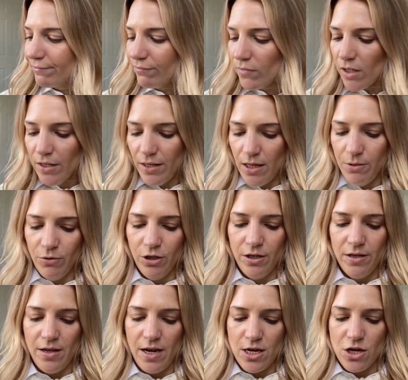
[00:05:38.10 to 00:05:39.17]
then the product
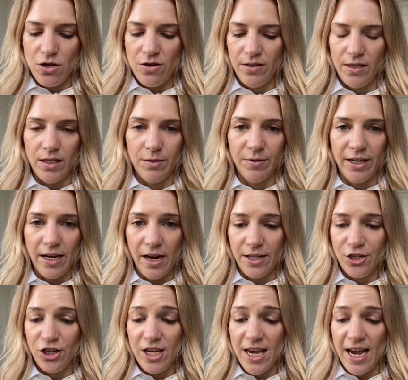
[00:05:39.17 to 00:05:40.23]
that I use is by
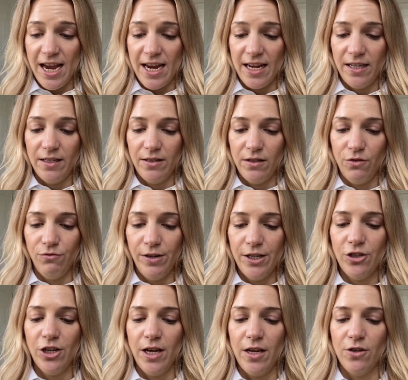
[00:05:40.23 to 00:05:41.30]
IGK, and it's the Rich
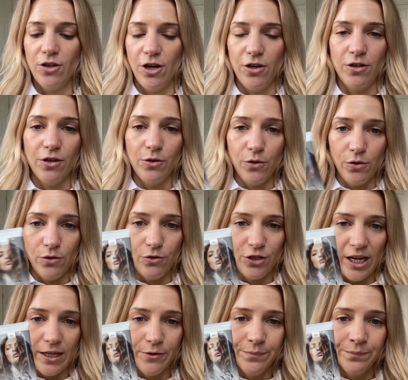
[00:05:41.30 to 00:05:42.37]
Kid Coconut Oil
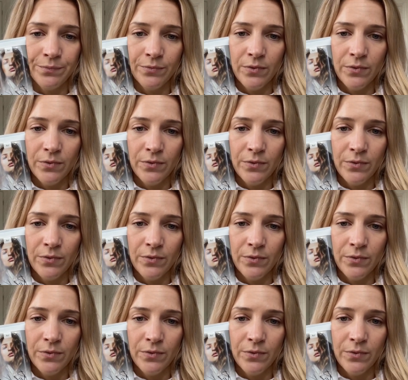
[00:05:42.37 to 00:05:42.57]
Gel.